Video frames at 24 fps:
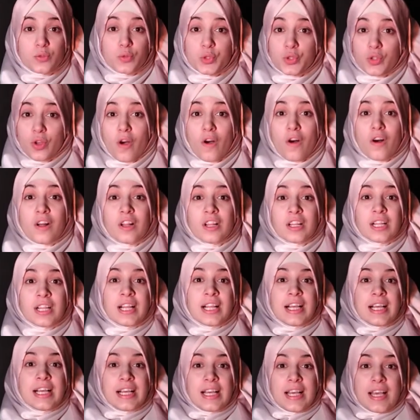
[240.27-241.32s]
was all.
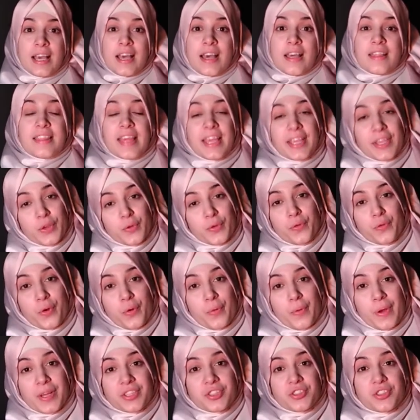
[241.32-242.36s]
Thank you for
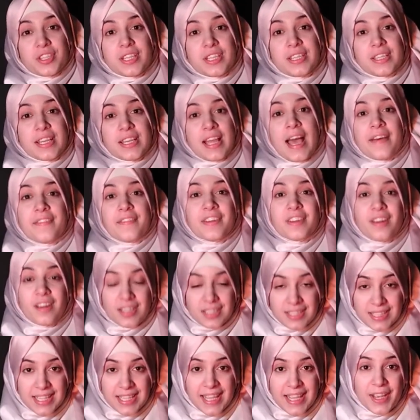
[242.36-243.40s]
watching. Have a
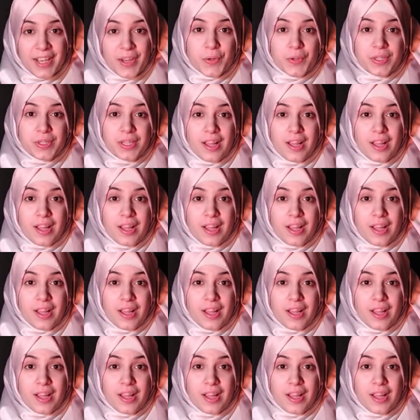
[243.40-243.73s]
nice day and good